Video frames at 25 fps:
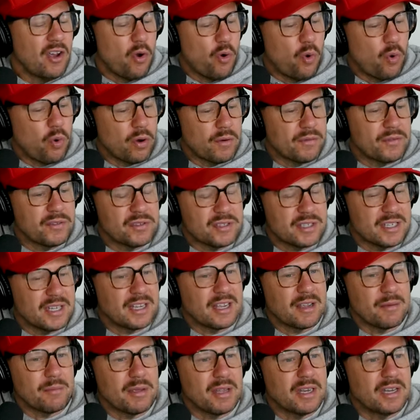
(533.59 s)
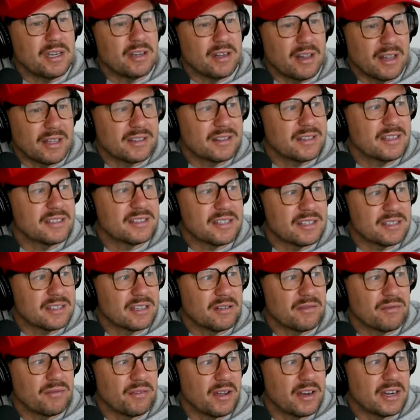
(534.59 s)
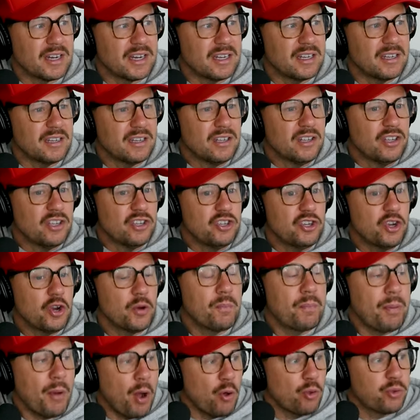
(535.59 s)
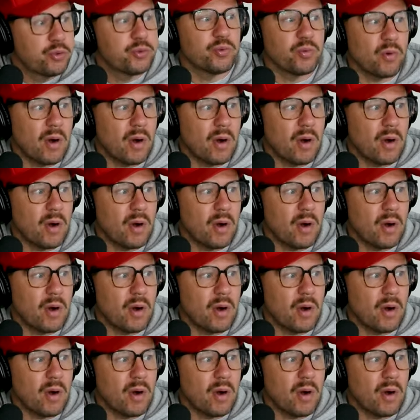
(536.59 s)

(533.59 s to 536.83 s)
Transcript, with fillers: Or if you see a comedian, you're like, this isn't funny. You're both